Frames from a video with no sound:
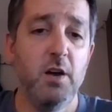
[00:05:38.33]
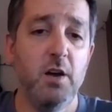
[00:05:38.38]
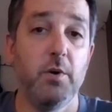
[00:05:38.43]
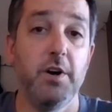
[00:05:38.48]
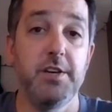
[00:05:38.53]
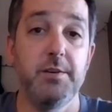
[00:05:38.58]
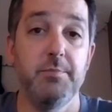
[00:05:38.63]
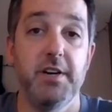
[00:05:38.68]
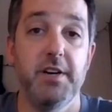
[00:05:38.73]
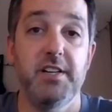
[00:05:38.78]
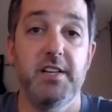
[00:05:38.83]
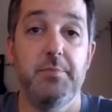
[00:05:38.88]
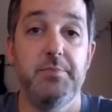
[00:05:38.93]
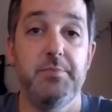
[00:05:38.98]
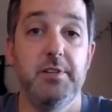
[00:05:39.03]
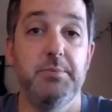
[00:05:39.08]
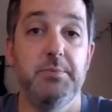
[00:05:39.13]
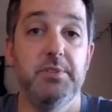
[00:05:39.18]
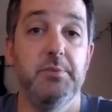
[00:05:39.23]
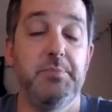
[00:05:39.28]
While you might not
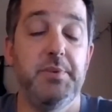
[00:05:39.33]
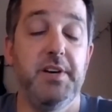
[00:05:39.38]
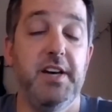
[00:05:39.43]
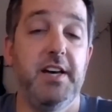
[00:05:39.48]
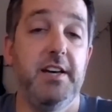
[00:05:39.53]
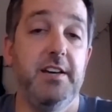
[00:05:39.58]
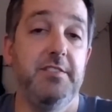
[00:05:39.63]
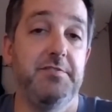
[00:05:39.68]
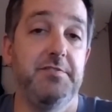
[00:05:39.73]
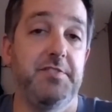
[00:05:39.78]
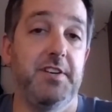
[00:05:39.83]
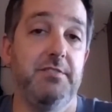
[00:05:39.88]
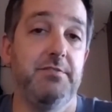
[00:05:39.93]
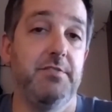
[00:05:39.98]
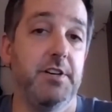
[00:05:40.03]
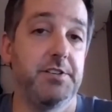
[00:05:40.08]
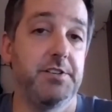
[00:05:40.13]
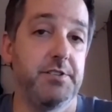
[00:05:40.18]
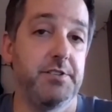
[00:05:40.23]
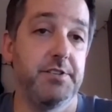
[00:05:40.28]
be able to pay $500,
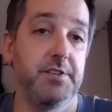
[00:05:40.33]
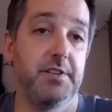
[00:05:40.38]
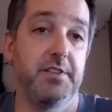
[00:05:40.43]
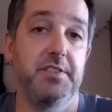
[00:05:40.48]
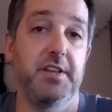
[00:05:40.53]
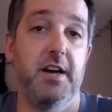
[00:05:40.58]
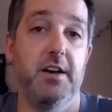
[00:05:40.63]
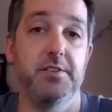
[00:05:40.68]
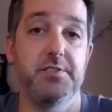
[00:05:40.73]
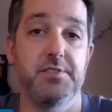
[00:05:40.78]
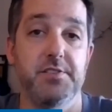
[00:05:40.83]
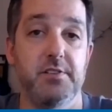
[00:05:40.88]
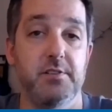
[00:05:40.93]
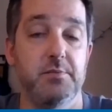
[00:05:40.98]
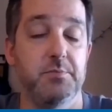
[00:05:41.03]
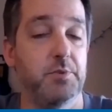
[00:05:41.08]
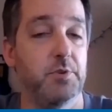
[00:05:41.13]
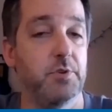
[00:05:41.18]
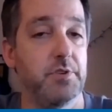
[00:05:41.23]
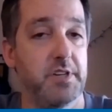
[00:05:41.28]
$1,000 or
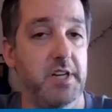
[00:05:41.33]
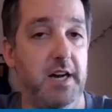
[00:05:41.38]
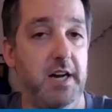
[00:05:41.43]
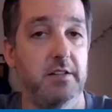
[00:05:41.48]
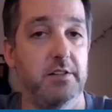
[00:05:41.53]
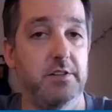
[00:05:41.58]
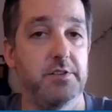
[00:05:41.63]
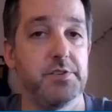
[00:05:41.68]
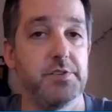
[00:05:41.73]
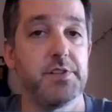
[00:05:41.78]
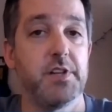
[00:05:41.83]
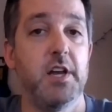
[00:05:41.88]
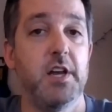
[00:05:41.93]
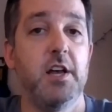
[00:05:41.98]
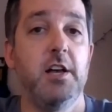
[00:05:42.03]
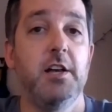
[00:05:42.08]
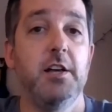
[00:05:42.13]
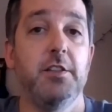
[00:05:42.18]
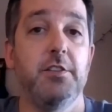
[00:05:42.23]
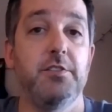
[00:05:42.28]
more dollars,
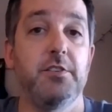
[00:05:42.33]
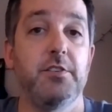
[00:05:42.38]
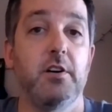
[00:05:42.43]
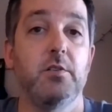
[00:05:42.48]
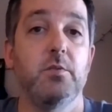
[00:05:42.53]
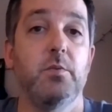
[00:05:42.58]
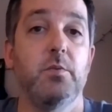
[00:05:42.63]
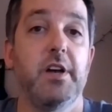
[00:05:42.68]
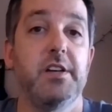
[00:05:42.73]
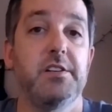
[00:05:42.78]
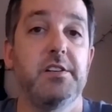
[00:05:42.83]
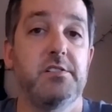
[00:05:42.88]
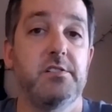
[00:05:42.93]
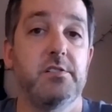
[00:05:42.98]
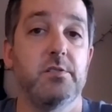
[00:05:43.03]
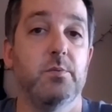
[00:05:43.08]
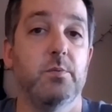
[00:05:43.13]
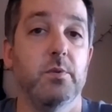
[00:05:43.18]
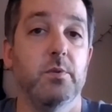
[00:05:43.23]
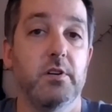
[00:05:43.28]
there are ways
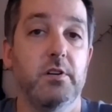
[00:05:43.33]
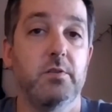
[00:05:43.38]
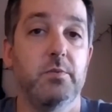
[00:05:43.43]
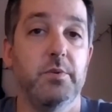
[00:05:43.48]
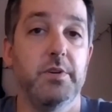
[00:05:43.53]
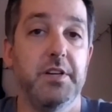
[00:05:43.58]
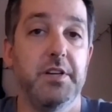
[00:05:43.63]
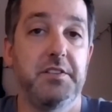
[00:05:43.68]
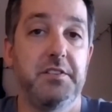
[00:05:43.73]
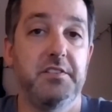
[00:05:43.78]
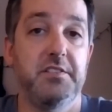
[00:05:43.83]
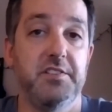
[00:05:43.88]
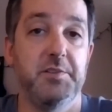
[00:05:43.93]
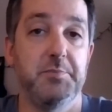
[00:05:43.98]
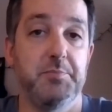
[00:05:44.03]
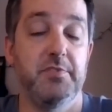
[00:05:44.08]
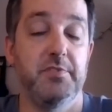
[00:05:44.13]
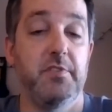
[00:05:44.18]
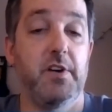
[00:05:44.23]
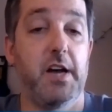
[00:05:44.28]
to work with the
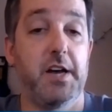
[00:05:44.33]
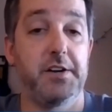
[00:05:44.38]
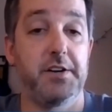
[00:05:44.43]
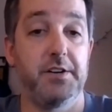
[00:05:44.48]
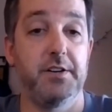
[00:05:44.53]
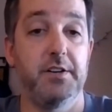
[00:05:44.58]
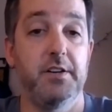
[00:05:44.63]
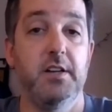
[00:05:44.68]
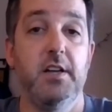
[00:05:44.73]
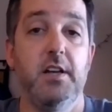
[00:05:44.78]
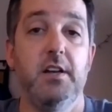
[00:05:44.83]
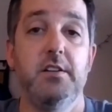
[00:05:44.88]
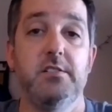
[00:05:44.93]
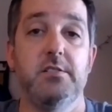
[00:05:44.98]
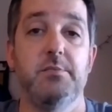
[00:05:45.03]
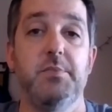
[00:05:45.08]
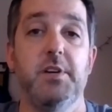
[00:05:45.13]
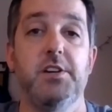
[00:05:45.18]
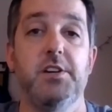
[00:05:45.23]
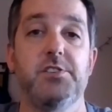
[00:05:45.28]
provider
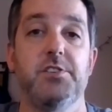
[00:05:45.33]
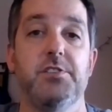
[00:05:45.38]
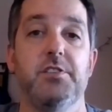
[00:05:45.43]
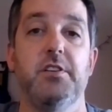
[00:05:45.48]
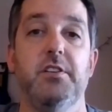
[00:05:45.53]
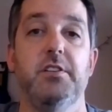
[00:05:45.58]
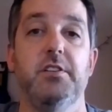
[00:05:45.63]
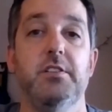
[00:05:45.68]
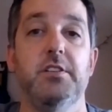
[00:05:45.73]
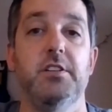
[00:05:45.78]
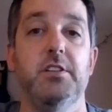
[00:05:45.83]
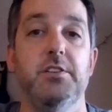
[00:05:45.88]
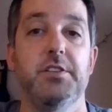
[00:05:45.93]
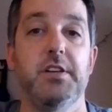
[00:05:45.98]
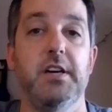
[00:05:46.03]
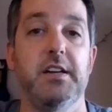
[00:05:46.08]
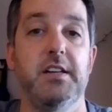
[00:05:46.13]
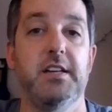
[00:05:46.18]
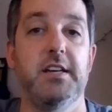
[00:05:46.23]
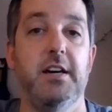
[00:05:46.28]
to make sure that
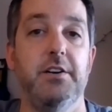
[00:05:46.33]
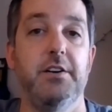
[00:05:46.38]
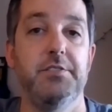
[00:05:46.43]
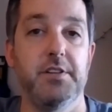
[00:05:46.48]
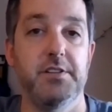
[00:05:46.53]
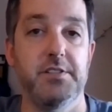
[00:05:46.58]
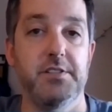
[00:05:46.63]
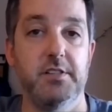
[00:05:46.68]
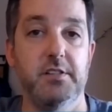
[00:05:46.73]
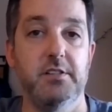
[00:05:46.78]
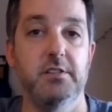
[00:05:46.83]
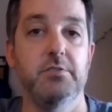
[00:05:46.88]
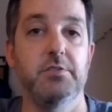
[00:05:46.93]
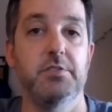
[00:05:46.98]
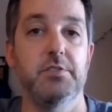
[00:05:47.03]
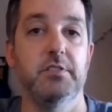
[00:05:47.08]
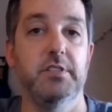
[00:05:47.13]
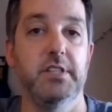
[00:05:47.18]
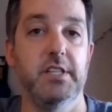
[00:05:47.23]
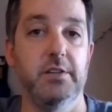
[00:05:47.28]
that account doesn't go
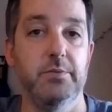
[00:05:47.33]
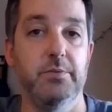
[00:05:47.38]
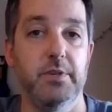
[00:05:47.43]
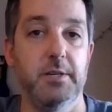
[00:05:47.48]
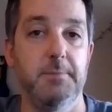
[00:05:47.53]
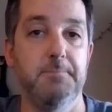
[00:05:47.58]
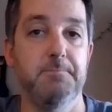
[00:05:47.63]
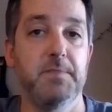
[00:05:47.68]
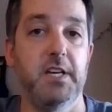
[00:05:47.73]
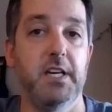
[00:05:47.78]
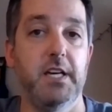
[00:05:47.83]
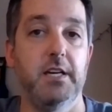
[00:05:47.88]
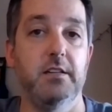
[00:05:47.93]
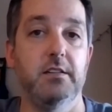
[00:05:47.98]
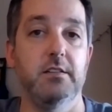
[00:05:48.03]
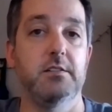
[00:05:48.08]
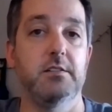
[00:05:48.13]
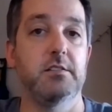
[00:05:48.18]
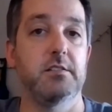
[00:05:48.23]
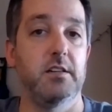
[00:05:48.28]
delinquent
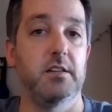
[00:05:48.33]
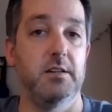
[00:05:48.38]
and